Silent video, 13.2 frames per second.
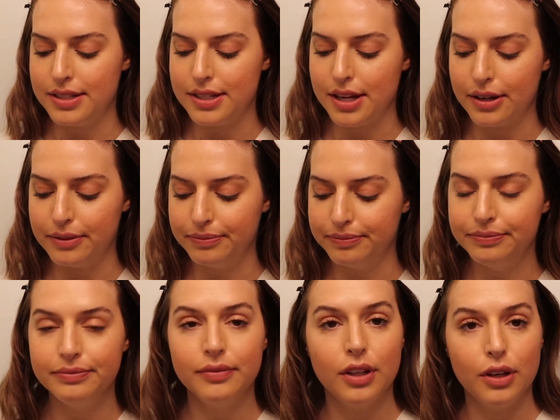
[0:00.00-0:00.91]
So
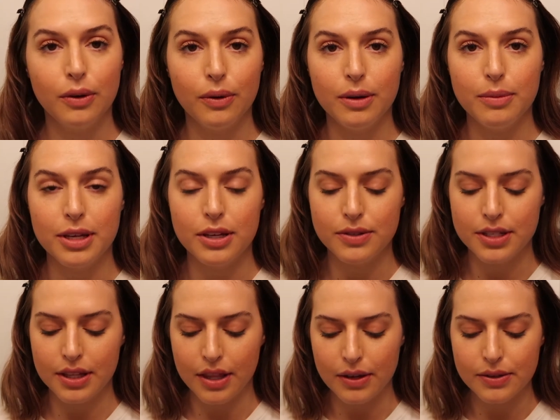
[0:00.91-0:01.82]
going to be
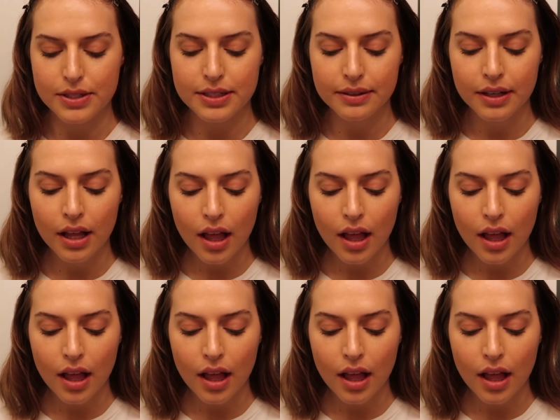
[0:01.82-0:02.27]
using those.